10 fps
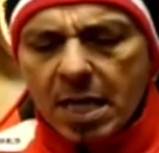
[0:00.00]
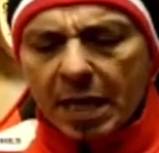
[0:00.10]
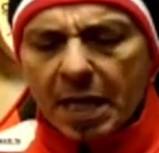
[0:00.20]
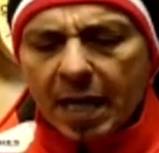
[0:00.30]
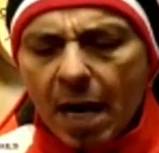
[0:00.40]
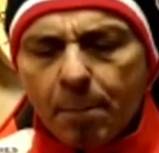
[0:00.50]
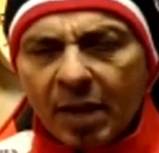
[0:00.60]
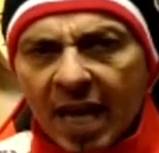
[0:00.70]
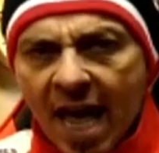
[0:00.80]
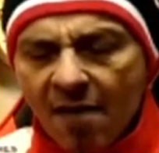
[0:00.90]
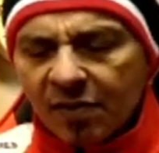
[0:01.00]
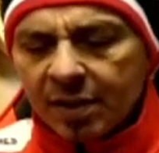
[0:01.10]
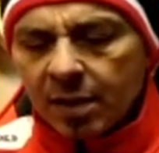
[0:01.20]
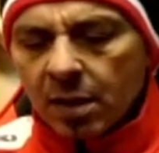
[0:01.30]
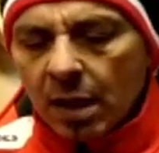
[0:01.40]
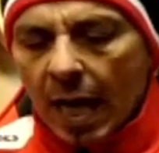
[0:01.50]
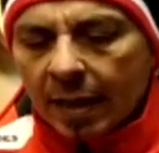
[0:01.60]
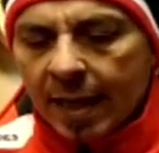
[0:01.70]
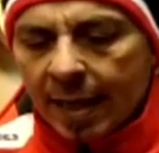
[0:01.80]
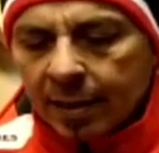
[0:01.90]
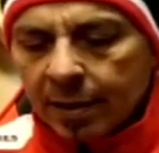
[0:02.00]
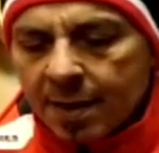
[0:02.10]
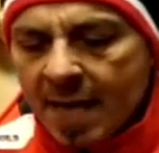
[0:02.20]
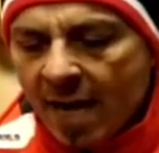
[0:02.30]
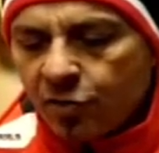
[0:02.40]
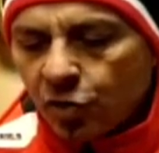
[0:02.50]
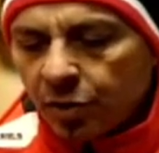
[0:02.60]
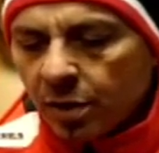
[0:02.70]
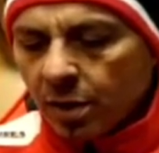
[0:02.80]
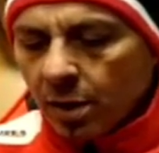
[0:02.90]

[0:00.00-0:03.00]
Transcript: he ended up 11 at the end of the section.